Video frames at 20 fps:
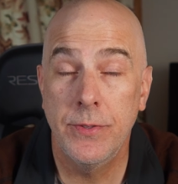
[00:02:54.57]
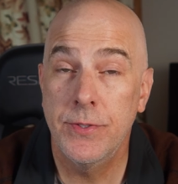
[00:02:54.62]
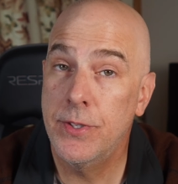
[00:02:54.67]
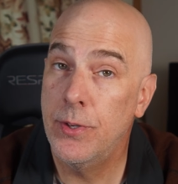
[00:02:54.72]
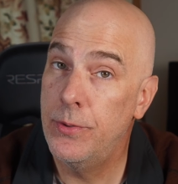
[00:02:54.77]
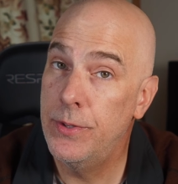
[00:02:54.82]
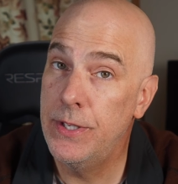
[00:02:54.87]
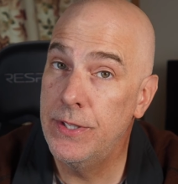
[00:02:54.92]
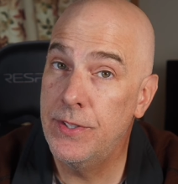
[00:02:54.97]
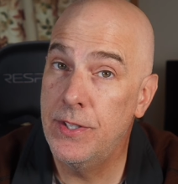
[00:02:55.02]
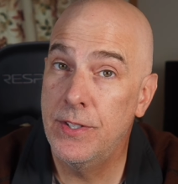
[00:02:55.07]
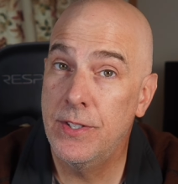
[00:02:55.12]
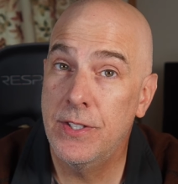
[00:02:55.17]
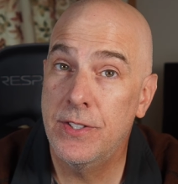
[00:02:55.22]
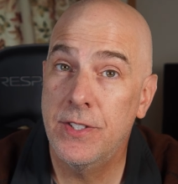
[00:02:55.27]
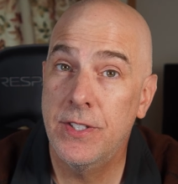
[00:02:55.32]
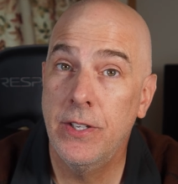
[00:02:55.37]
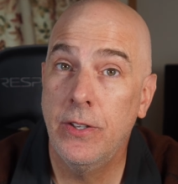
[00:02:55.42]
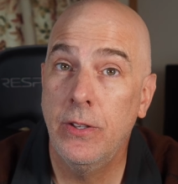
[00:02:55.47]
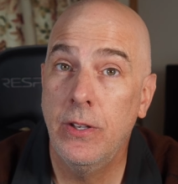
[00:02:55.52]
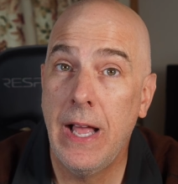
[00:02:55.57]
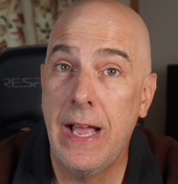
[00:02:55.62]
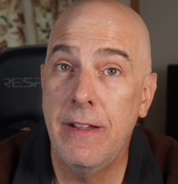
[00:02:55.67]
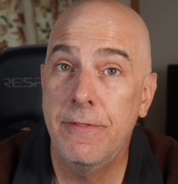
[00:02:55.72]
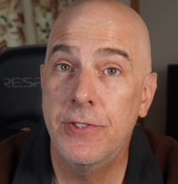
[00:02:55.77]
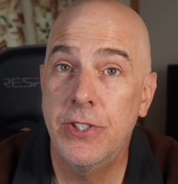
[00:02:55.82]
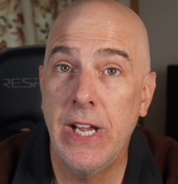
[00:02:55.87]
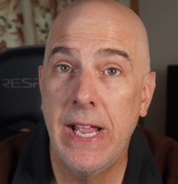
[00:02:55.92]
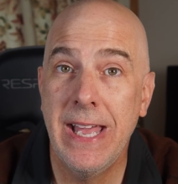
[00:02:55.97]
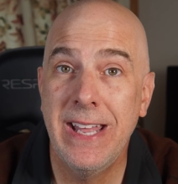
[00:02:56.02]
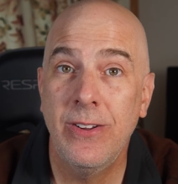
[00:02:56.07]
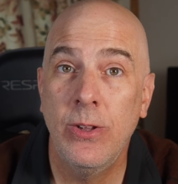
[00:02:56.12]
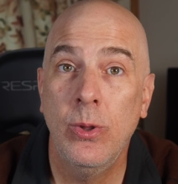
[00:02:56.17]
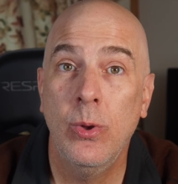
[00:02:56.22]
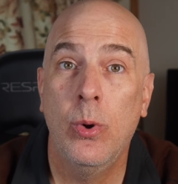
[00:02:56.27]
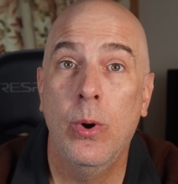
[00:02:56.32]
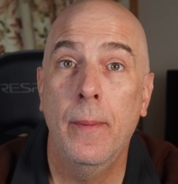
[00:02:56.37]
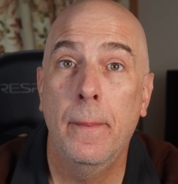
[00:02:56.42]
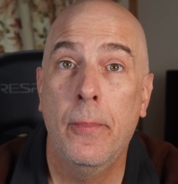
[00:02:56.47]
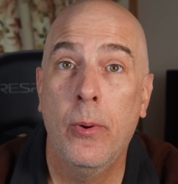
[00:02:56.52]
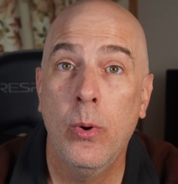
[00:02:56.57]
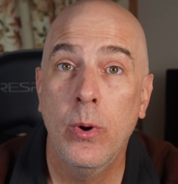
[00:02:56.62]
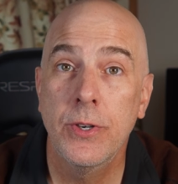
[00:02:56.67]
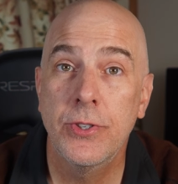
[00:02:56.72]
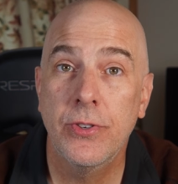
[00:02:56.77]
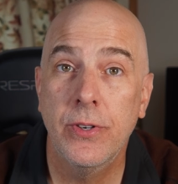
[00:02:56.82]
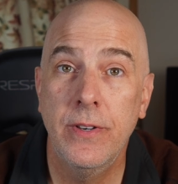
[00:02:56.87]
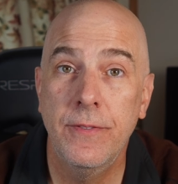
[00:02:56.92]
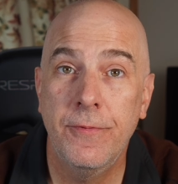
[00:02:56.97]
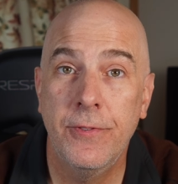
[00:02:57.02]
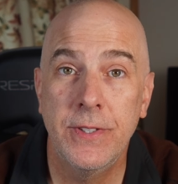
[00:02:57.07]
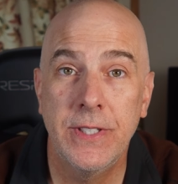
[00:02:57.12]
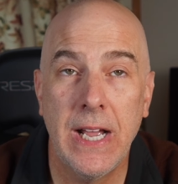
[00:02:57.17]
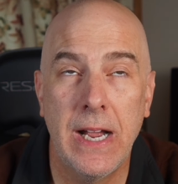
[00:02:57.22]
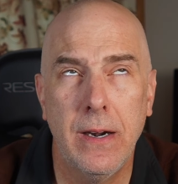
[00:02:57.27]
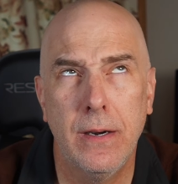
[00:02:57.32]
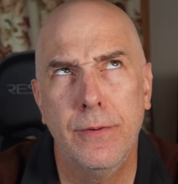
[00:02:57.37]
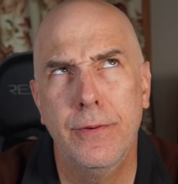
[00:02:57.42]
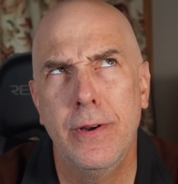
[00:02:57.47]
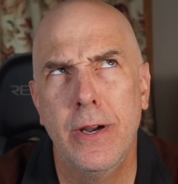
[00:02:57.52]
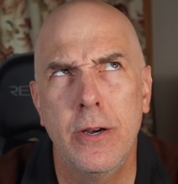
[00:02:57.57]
So this is a still life channel or portrait photography,